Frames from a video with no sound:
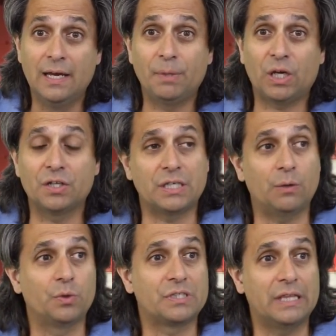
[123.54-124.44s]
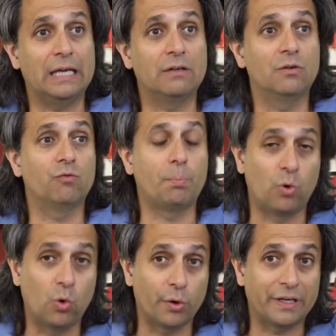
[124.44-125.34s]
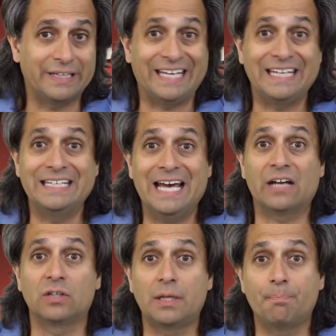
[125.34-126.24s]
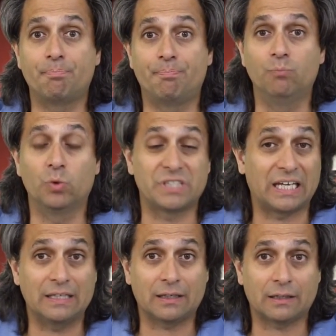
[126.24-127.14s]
because it was then reported that he not only was a